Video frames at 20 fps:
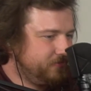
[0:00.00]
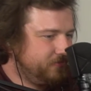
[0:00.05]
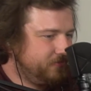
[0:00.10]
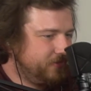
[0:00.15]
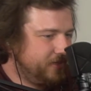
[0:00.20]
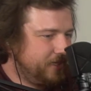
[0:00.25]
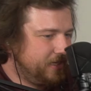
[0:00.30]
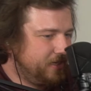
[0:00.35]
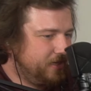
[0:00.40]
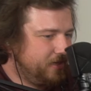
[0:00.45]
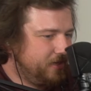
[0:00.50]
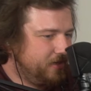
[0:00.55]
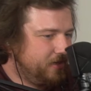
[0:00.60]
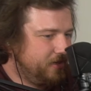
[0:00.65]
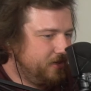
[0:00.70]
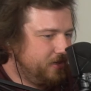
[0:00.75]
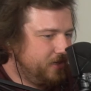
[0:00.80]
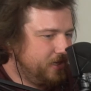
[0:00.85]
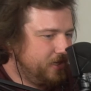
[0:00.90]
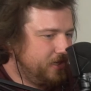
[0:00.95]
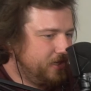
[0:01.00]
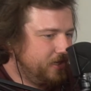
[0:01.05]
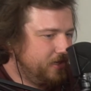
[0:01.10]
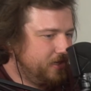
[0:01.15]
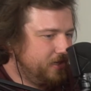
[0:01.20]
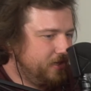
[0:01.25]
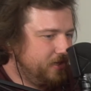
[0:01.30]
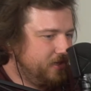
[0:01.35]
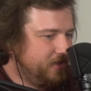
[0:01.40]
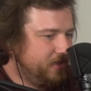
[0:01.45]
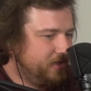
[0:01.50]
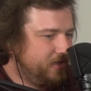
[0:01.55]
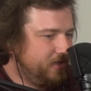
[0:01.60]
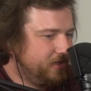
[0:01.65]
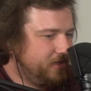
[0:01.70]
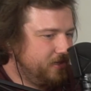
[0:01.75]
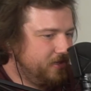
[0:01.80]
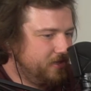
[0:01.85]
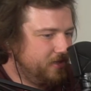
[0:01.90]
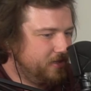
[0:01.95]

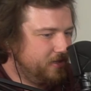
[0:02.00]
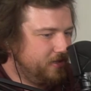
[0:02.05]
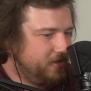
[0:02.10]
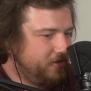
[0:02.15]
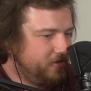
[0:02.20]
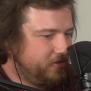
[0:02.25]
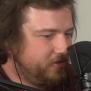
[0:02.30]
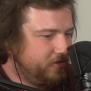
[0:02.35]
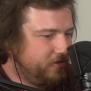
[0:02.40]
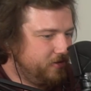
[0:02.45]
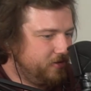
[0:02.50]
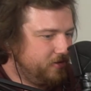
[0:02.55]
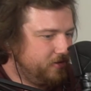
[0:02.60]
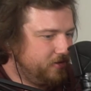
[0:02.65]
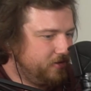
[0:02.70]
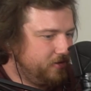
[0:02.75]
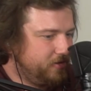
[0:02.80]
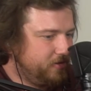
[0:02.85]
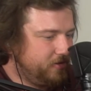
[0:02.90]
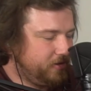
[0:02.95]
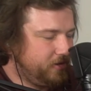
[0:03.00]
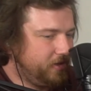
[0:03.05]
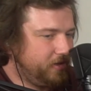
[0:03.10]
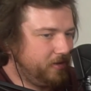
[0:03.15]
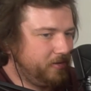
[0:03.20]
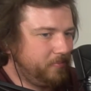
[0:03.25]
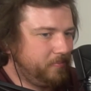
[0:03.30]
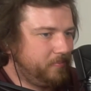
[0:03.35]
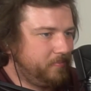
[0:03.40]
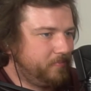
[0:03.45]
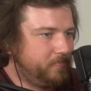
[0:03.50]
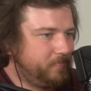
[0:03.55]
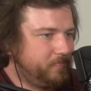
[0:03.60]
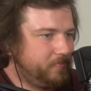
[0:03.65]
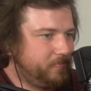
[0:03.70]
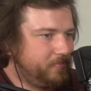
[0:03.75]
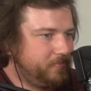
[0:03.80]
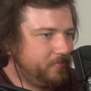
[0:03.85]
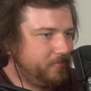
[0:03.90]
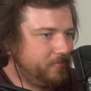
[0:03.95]

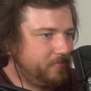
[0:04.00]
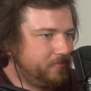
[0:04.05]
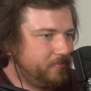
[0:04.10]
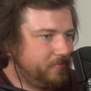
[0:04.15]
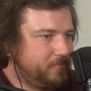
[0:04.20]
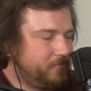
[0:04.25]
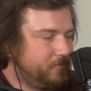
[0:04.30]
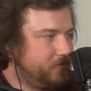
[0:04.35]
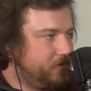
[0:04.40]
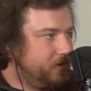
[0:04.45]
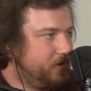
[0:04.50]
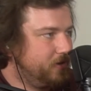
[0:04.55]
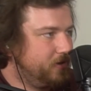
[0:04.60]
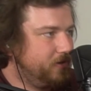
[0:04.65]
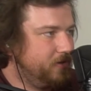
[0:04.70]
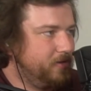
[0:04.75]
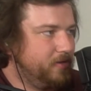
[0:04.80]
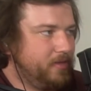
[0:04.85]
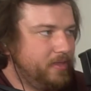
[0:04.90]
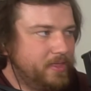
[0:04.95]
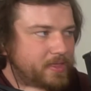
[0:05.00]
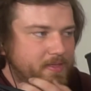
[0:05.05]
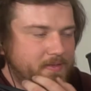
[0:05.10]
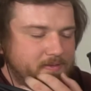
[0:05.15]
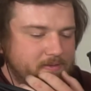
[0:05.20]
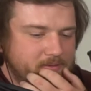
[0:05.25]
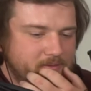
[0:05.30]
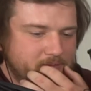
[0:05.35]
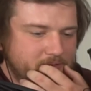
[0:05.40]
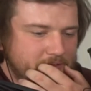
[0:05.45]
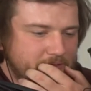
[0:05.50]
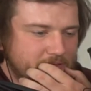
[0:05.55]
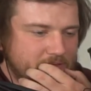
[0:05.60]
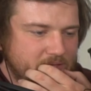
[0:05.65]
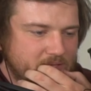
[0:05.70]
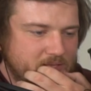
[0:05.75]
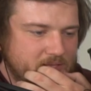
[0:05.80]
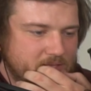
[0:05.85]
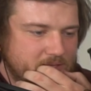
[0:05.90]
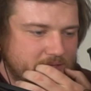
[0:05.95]
The person shown says nothing.